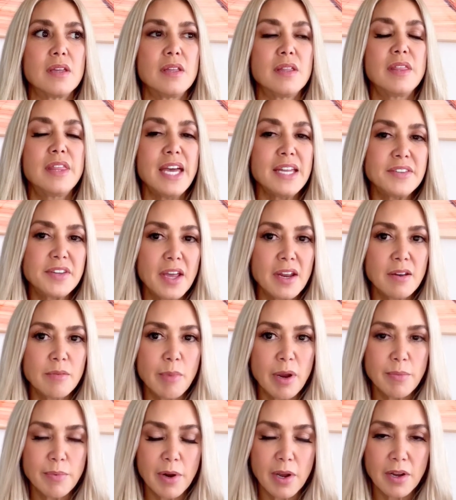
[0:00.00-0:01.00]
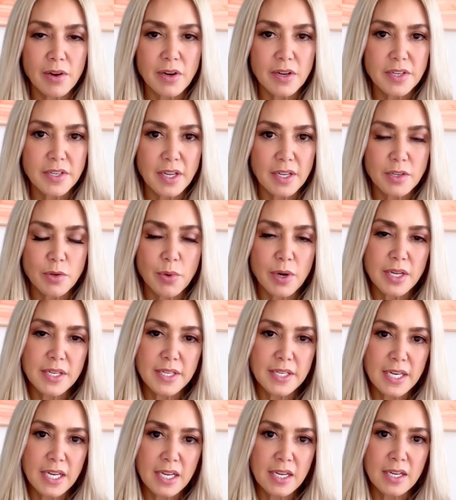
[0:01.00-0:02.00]
That's kind of my progress. That's where I
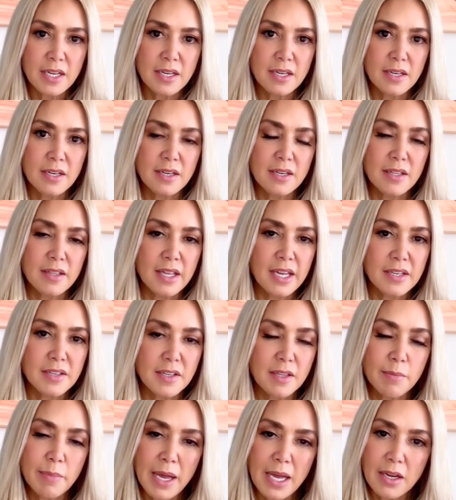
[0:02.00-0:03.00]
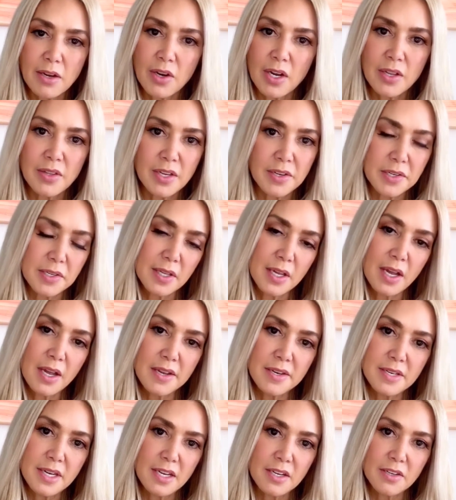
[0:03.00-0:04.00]
stand. That's the background. That's the
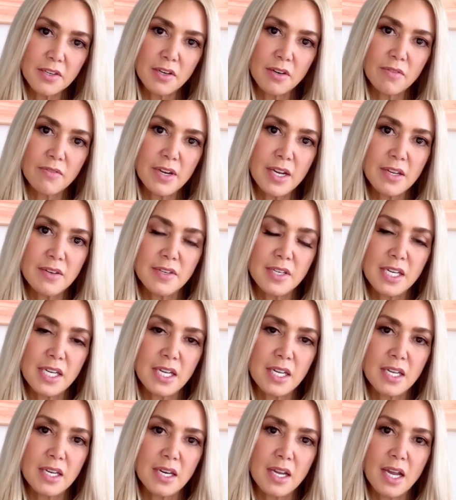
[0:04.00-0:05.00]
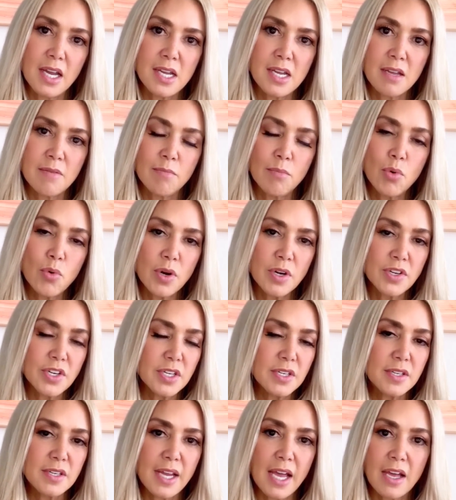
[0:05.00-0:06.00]
context around it. More
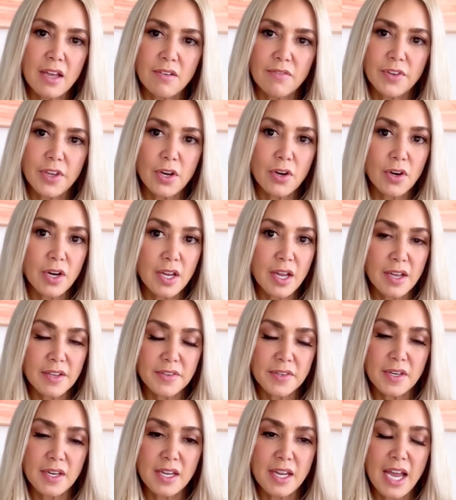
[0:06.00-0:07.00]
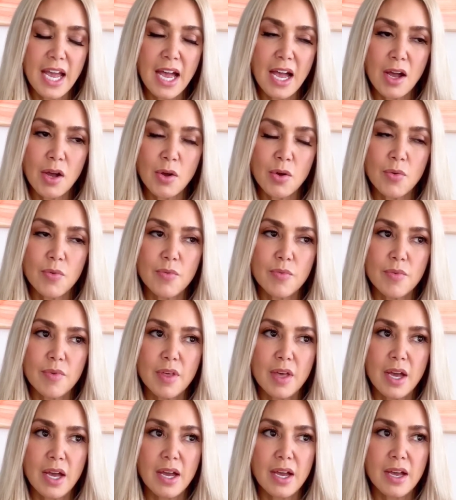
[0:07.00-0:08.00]
just out of curiosity how
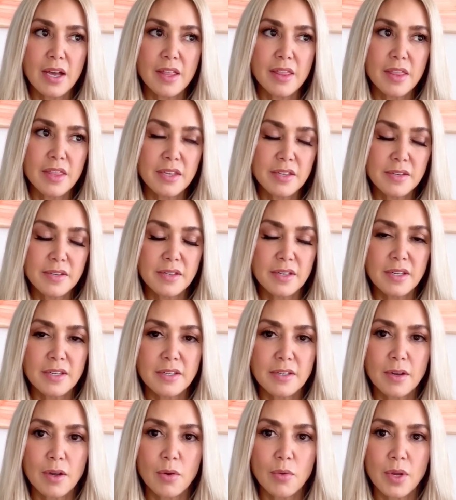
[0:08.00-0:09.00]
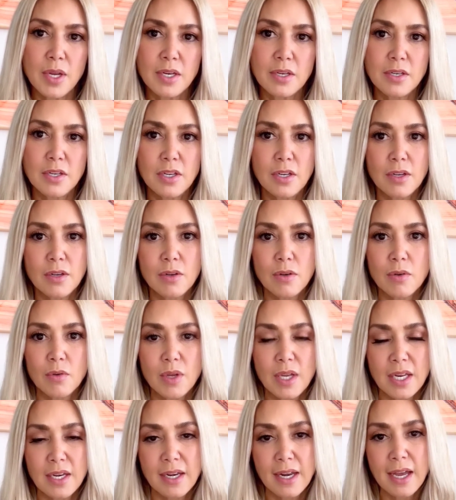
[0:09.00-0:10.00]
this is going to
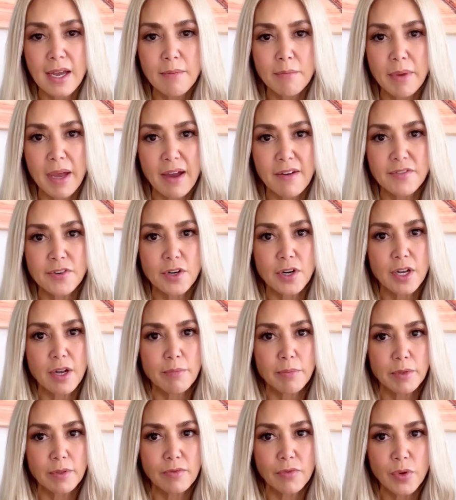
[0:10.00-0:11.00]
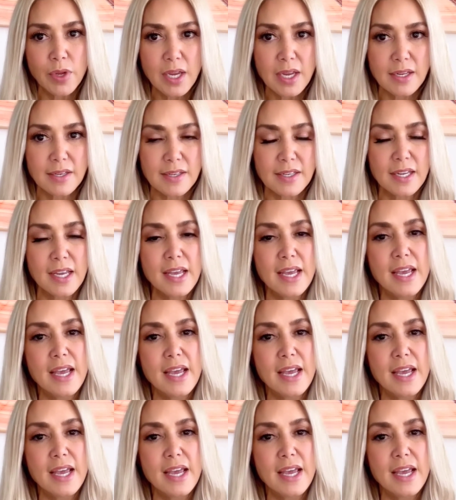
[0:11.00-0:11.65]
end up after a couple of weeks.